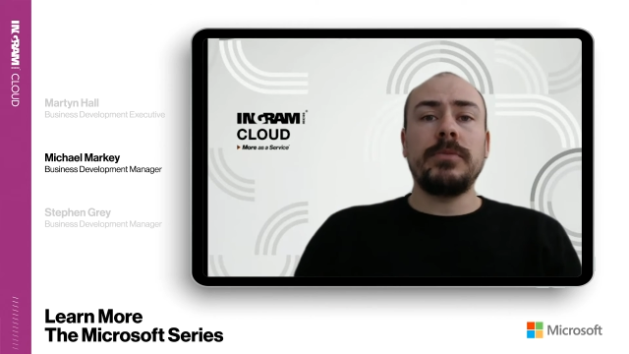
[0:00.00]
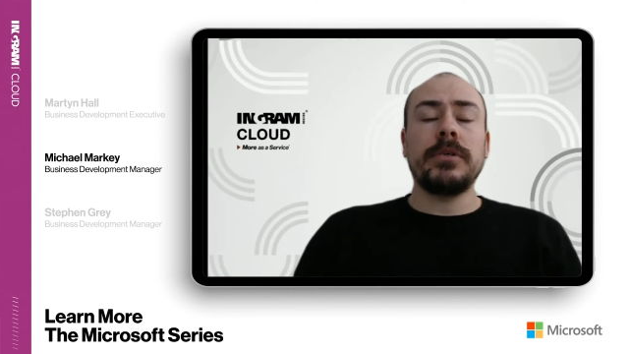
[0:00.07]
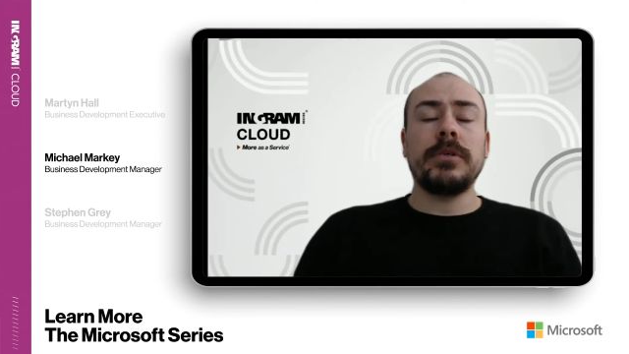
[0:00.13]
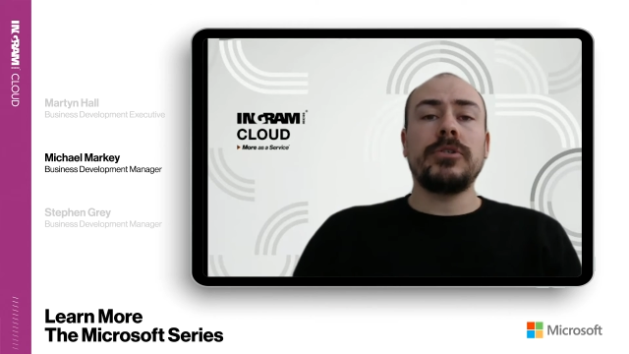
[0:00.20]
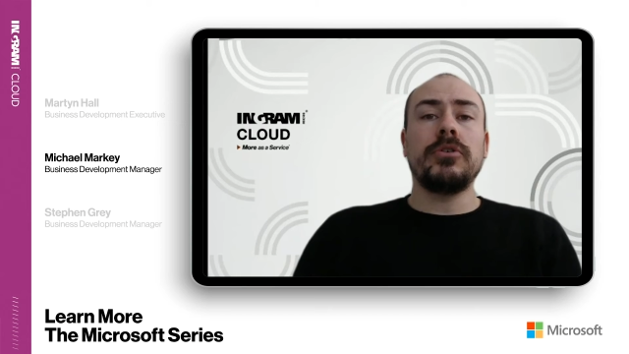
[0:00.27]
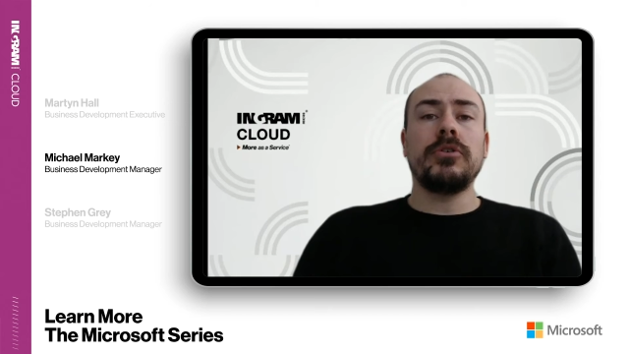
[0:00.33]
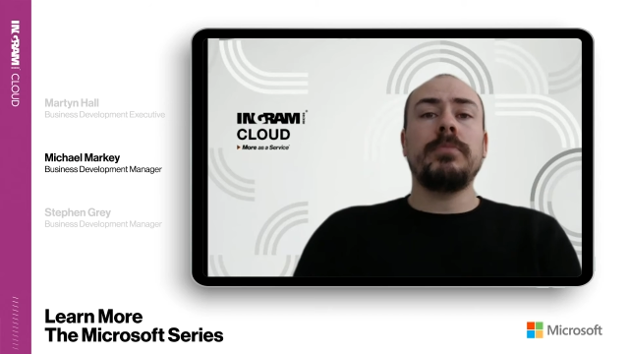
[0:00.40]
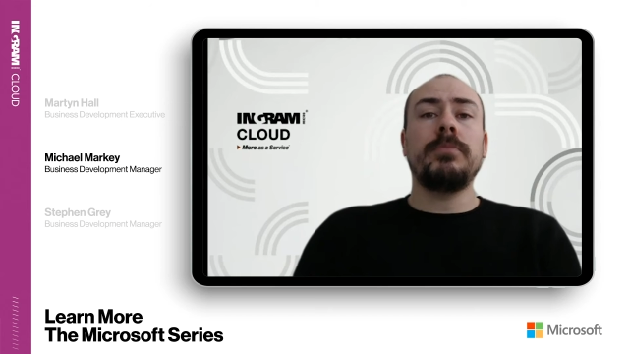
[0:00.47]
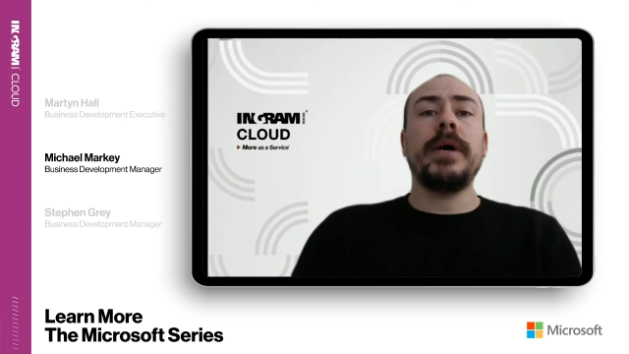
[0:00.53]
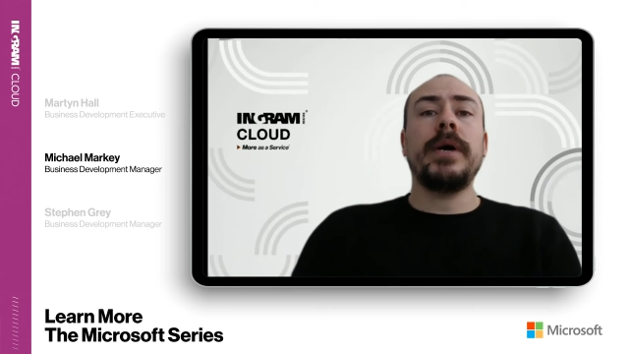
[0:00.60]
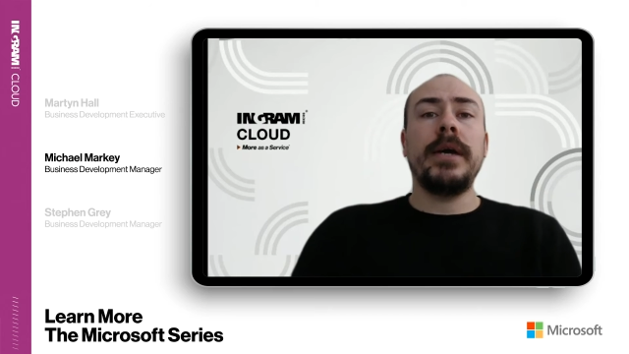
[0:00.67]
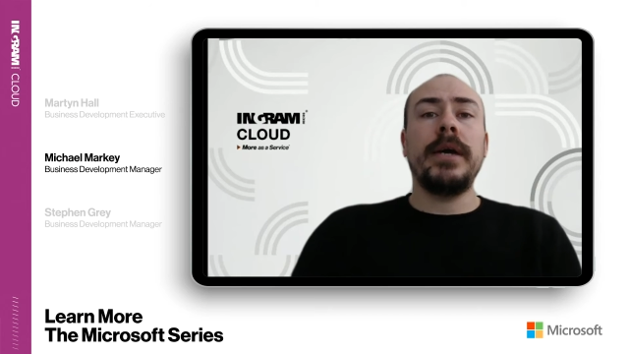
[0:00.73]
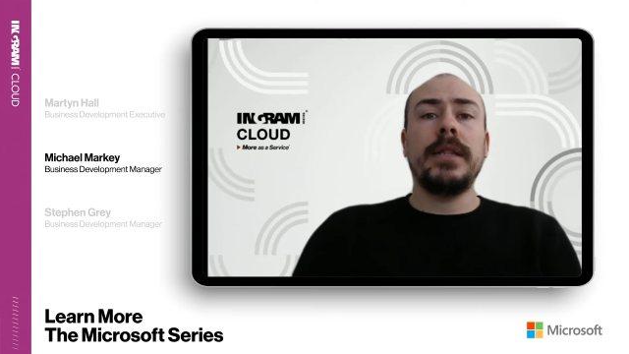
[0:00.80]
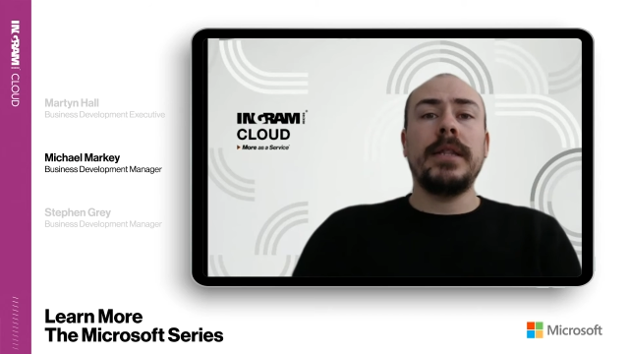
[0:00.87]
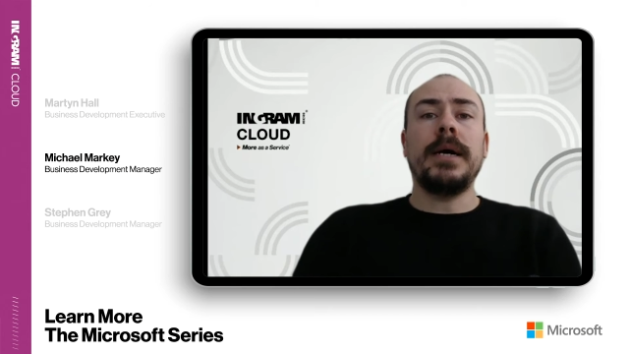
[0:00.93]
because you're
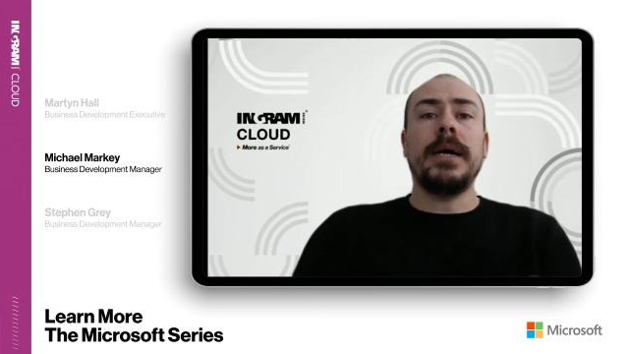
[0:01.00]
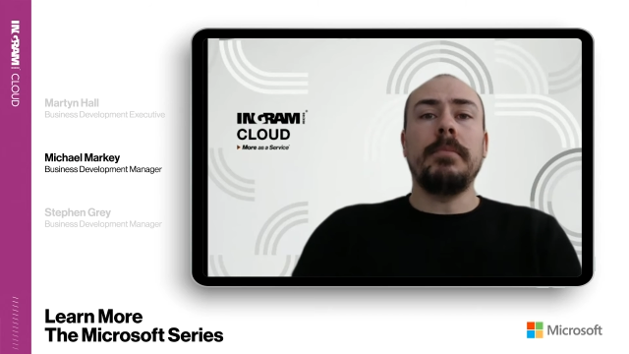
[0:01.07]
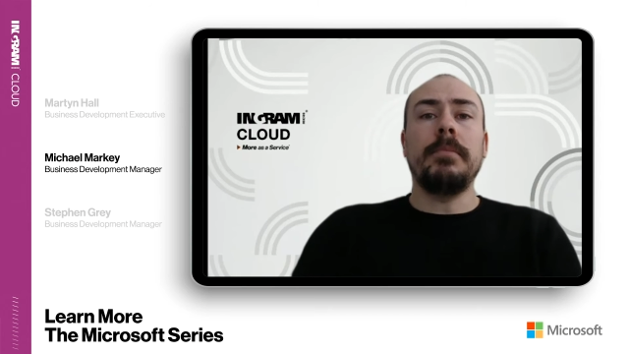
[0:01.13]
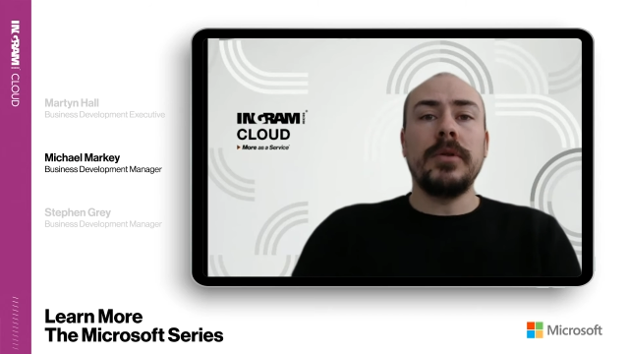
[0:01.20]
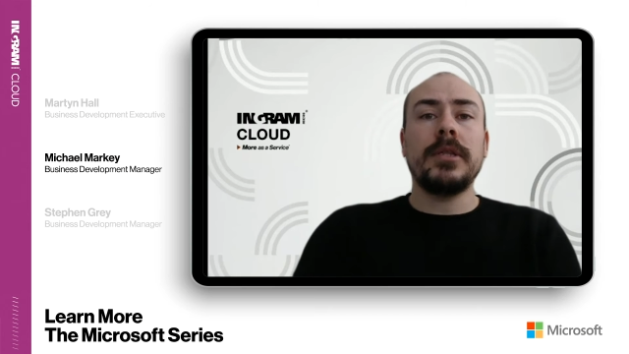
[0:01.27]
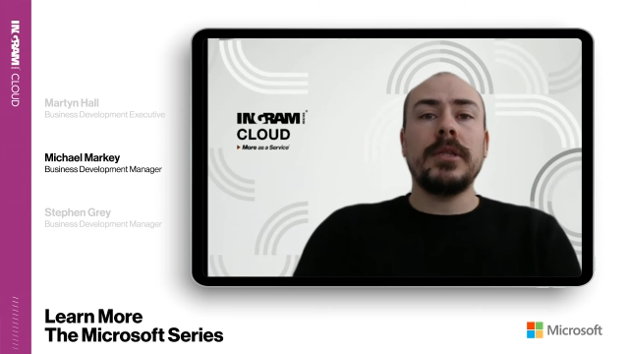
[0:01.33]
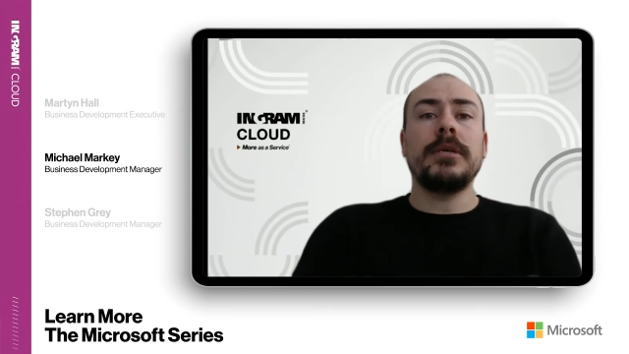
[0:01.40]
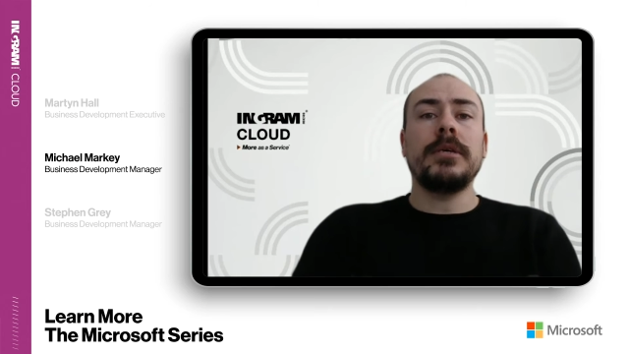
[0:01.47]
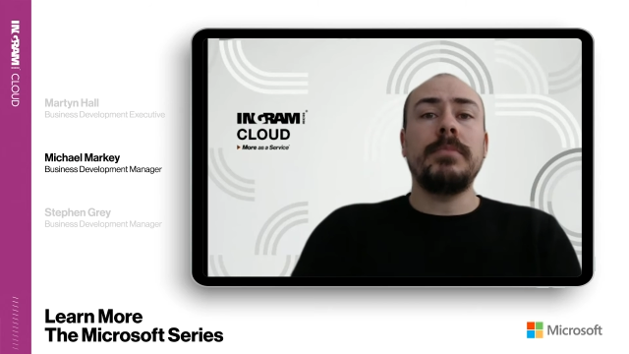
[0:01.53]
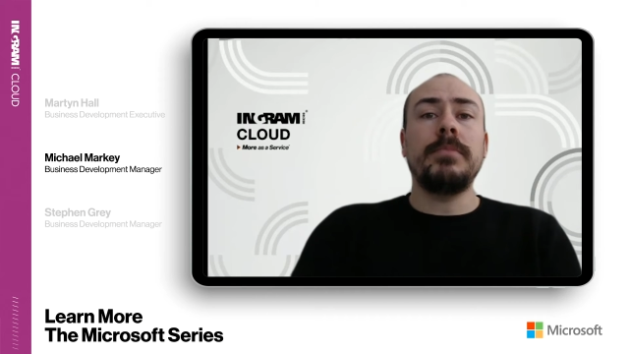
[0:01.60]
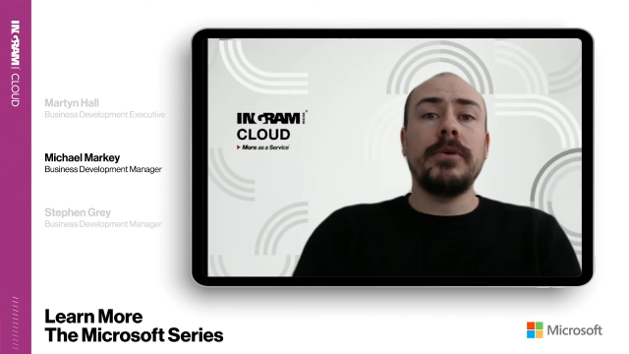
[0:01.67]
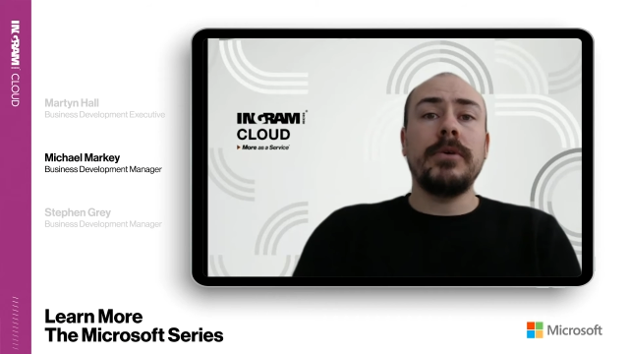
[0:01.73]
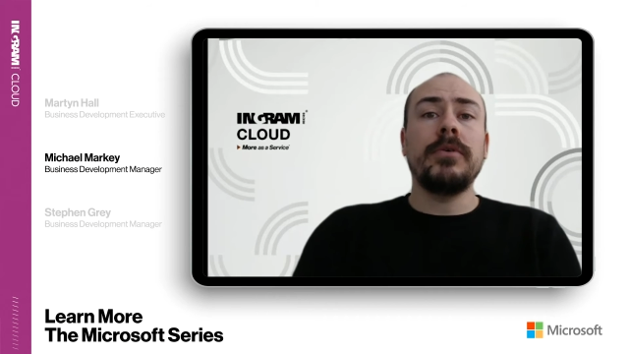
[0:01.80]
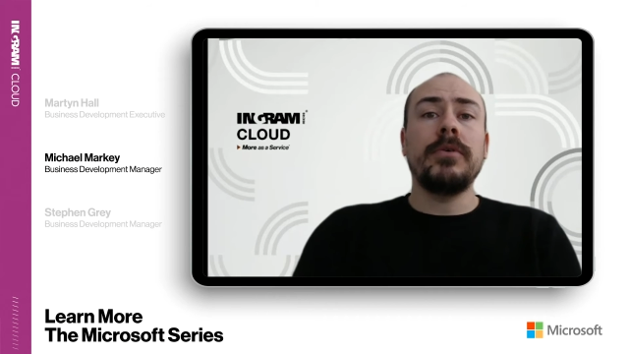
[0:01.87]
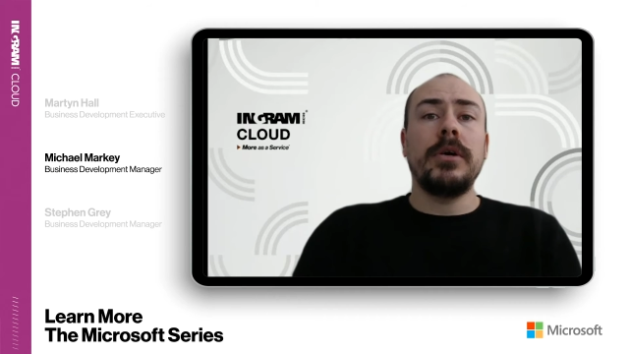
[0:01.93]
paying that monthly
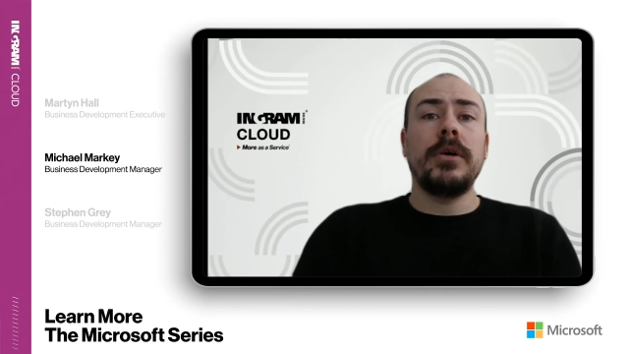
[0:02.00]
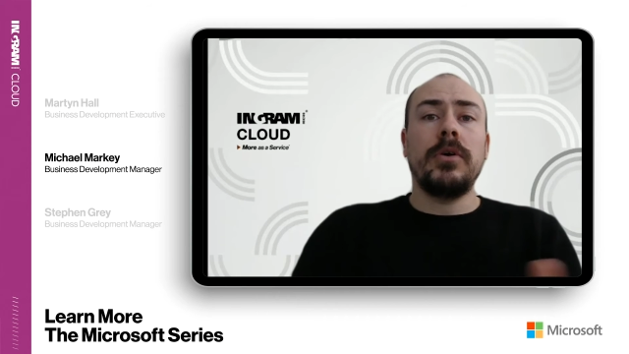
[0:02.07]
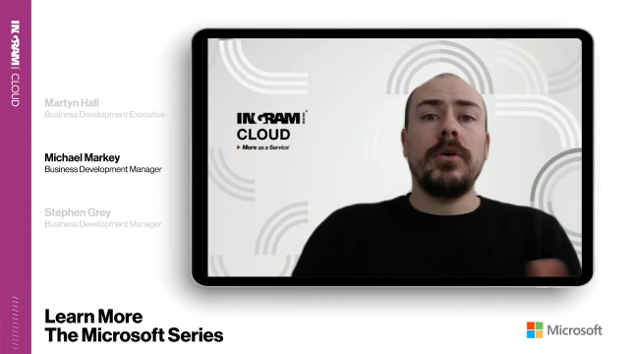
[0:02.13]
bill